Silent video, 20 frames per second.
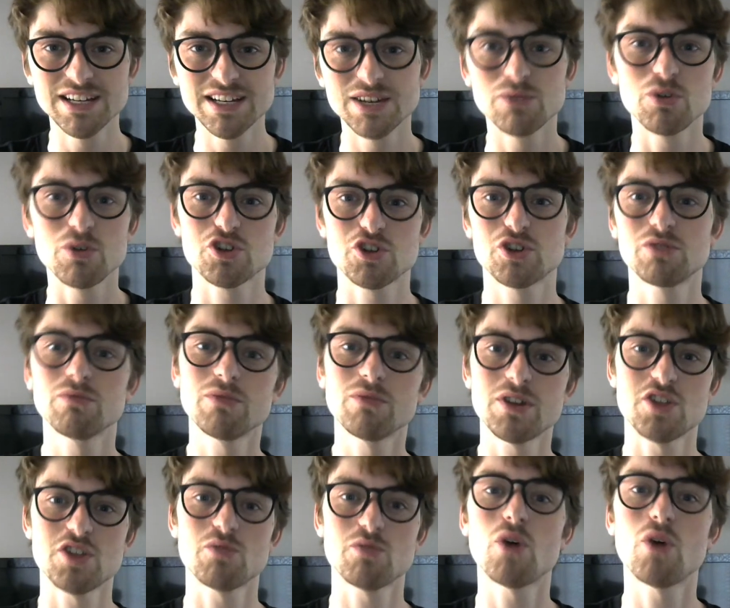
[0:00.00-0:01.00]
which
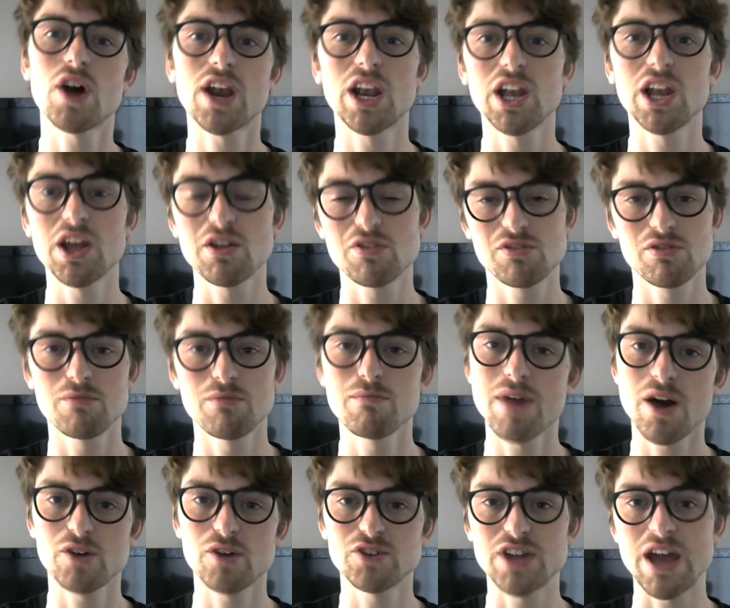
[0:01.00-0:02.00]
is what leads to
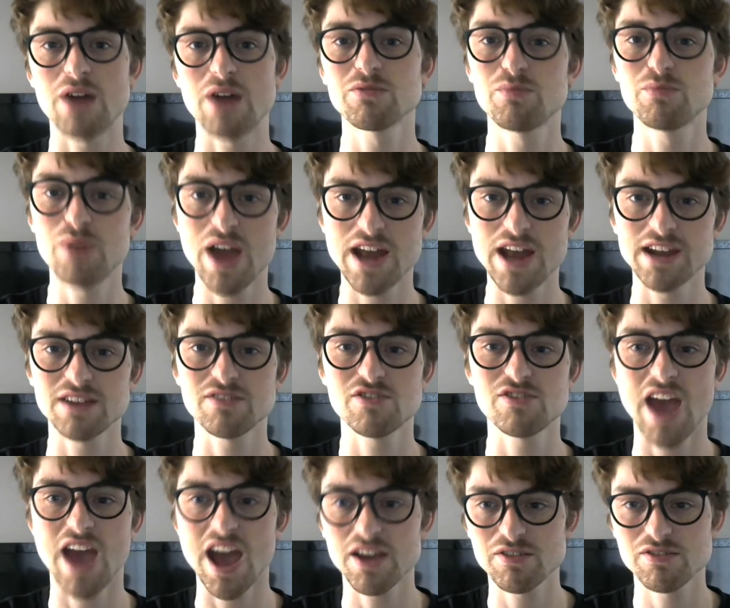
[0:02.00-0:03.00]
meltdowns and panic
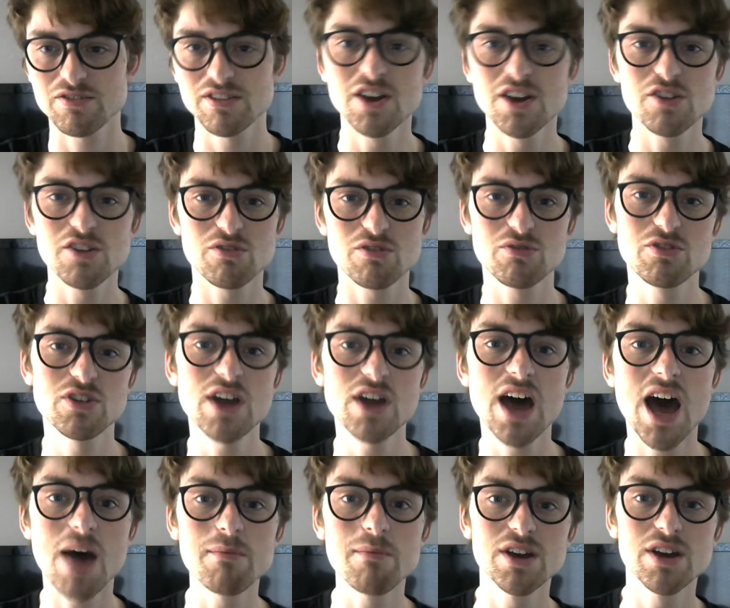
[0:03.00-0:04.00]
attacks. So
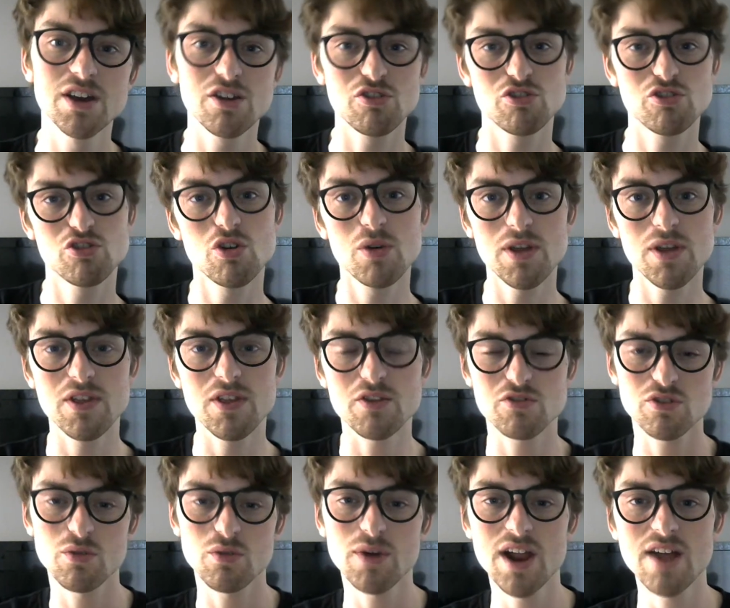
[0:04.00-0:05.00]
Tom is doing this,
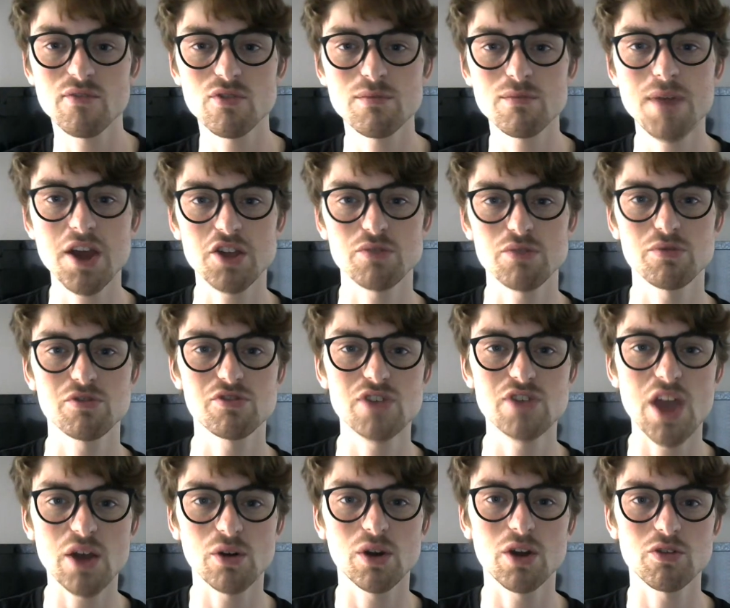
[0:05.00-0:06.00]
so whenever he makes a
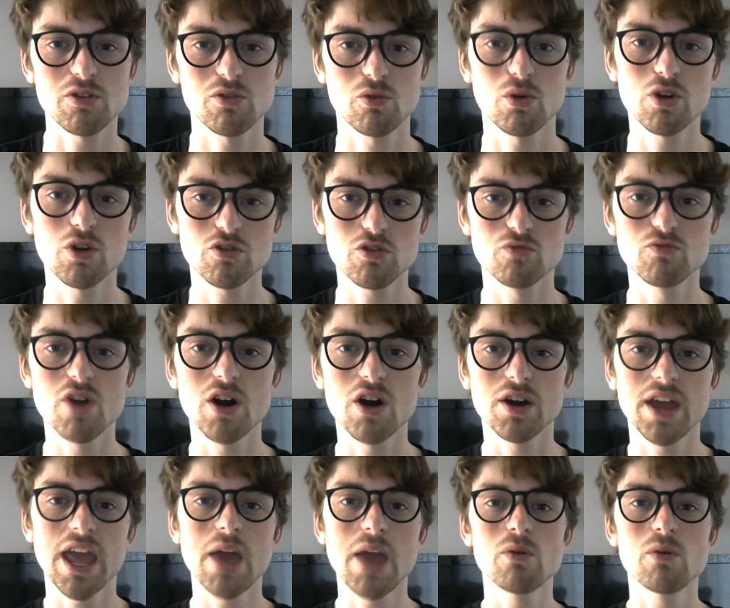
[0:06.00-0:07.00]
mistake or gets a question wrong,
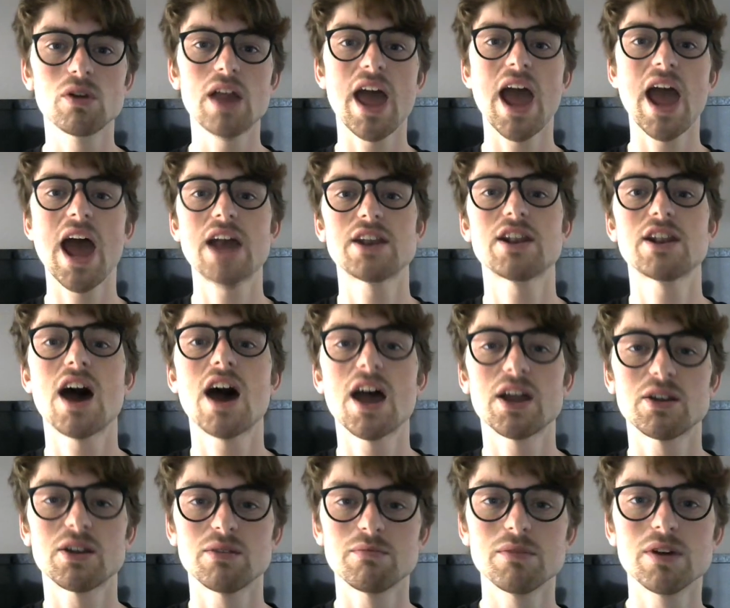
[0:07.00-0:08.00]
he will add an
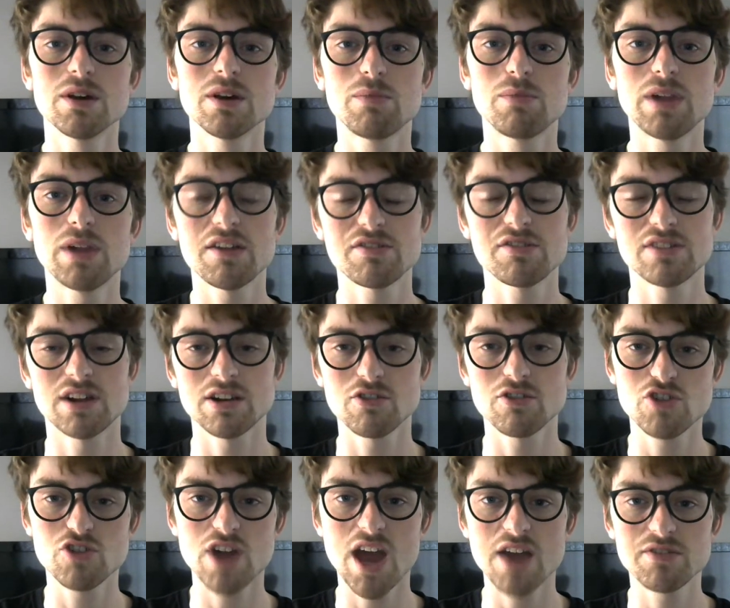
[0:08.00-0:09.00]
item, place it on his
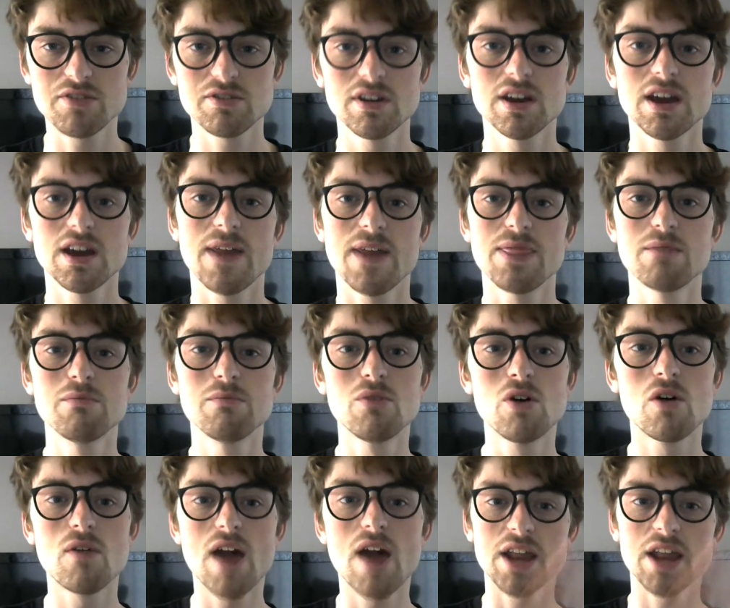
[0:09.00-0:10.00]
chest, and the
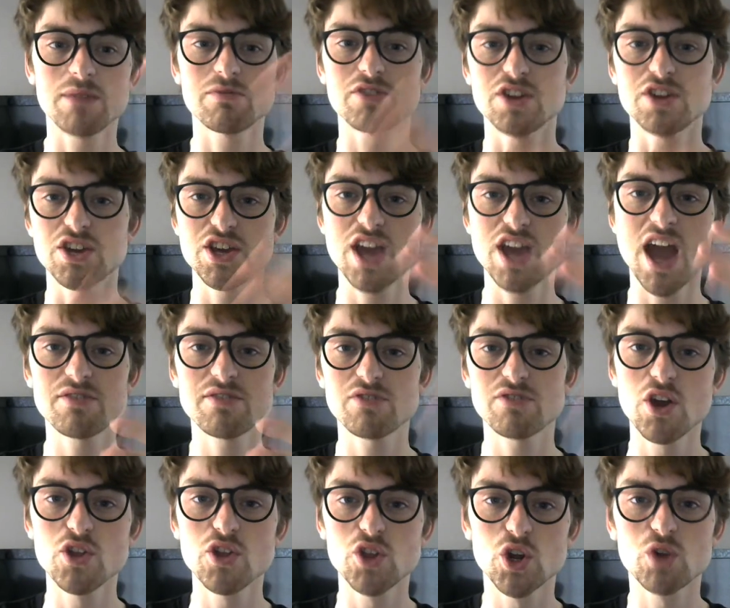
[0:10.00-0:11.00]
more items he gets,
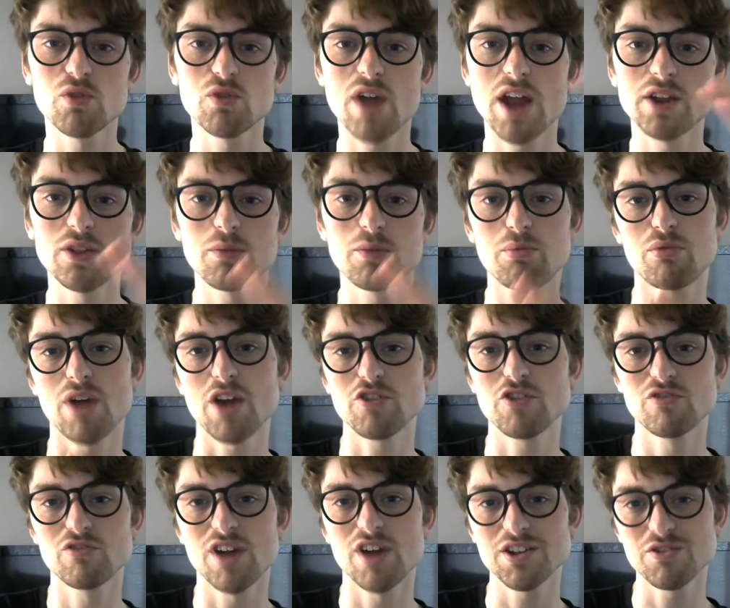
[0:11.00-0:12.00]
the greater the
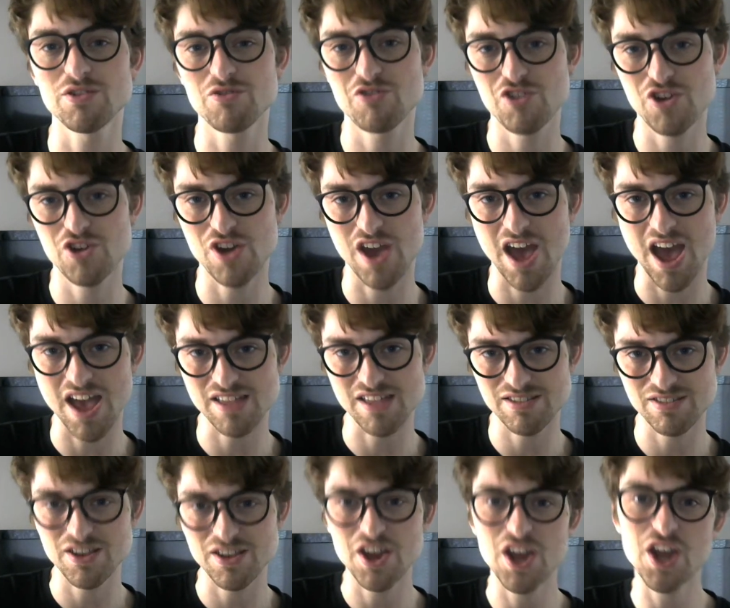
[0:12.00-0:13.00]
pressure on his
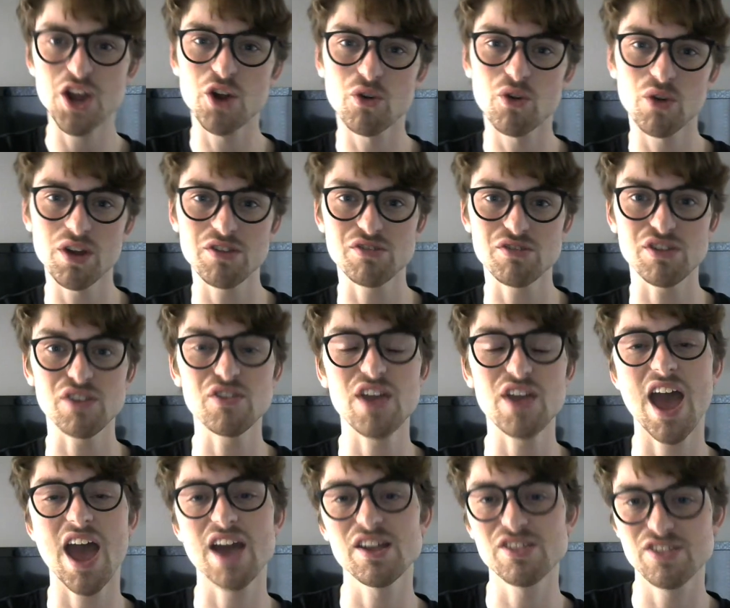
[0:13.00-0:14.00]
chest, increasing the
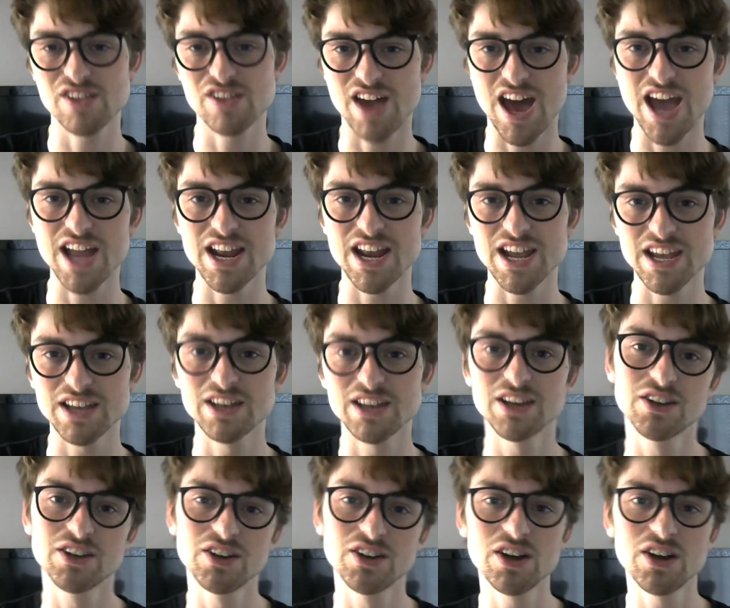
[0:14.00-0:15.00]
anxiety.
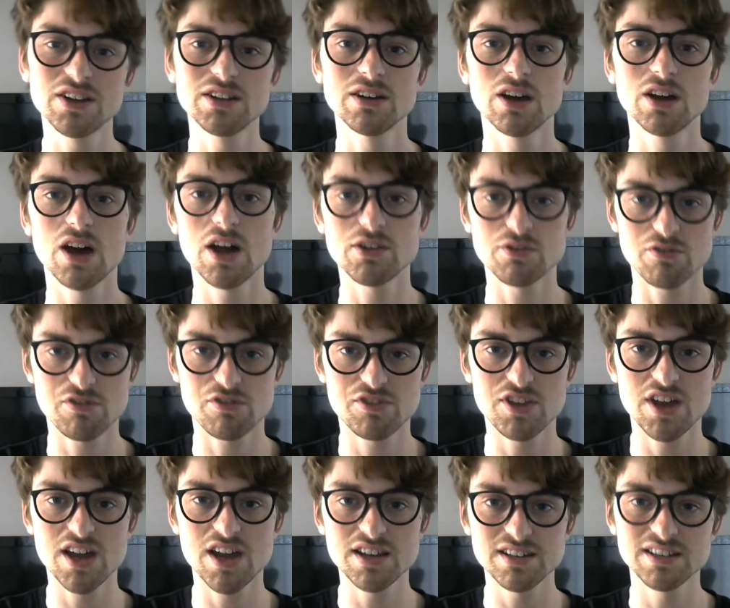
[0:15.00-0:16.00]
Good?
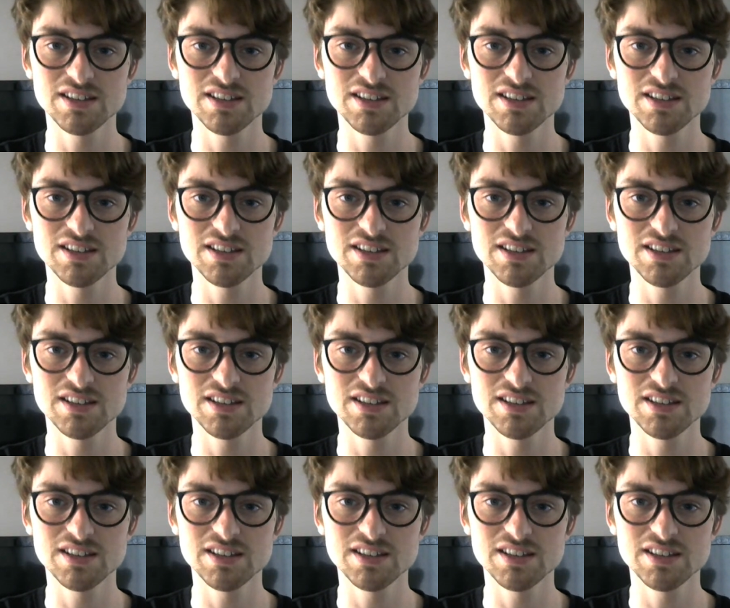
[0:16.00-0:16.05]
Understood?